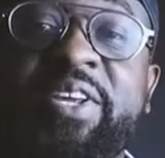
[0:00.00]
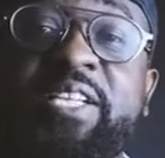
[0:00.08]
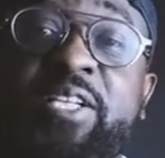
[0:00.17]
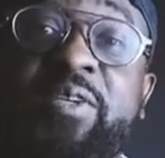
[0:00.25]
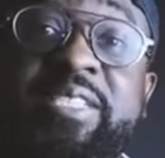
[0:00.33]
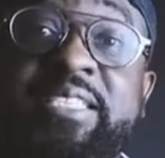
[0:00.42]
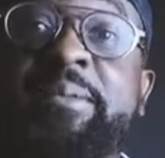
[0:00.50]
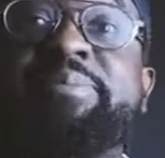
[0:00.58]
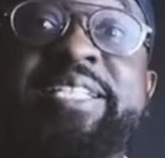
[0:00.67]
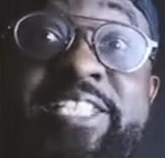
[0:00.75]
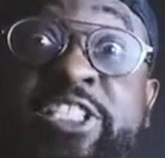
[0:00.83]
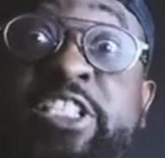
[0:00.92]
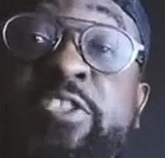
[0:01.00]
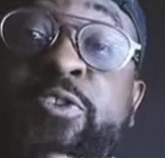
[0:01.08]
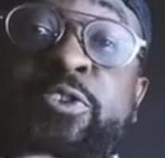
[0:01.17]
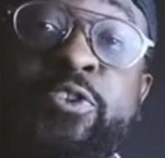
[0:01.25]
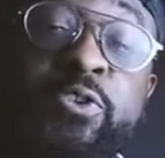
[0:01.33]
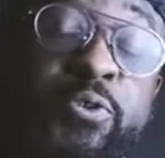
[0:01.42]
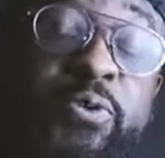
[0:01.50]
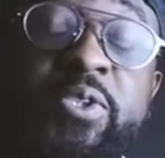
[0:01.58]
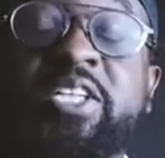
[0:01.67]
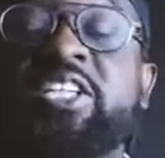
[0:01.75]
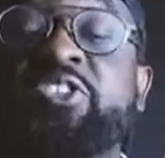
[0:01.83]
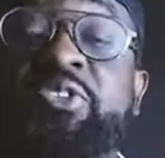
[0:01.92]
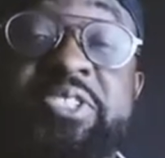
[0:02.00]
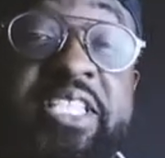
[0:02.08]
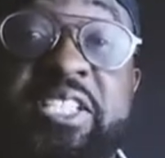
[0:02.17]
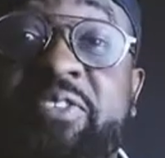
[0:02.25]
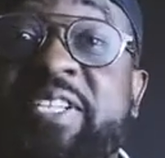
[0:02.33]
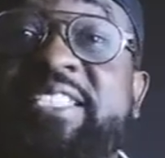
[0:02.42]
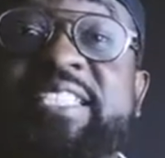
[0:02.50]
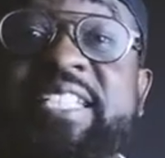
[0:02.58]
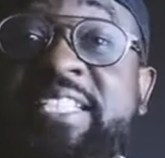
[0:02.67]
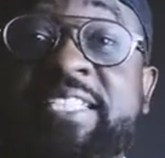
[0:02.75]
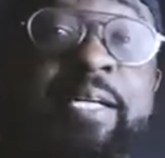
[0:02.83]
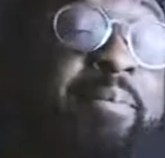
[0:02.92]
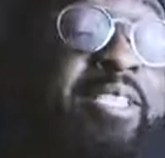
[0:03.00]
That was something she could do to generate an income.